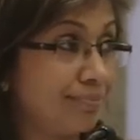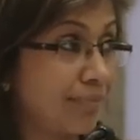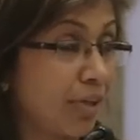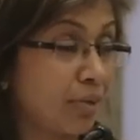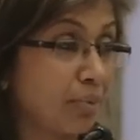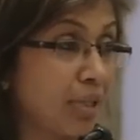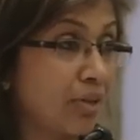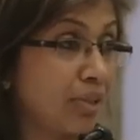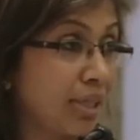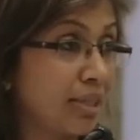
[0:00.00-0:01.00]

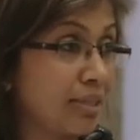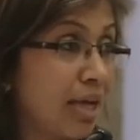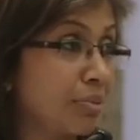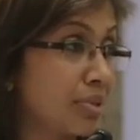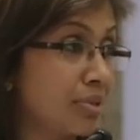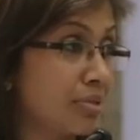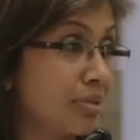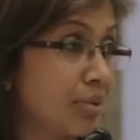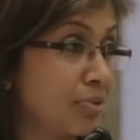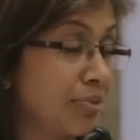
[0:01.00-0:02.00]
without kids, I
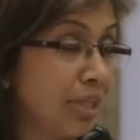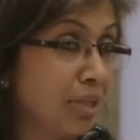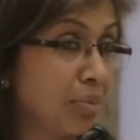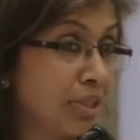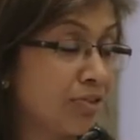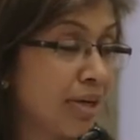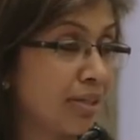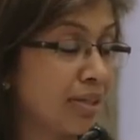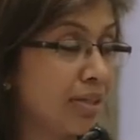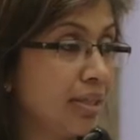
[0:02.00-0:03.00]
was feeling a bit
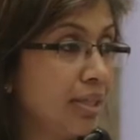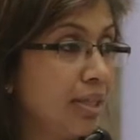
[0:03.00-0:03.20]
stranded.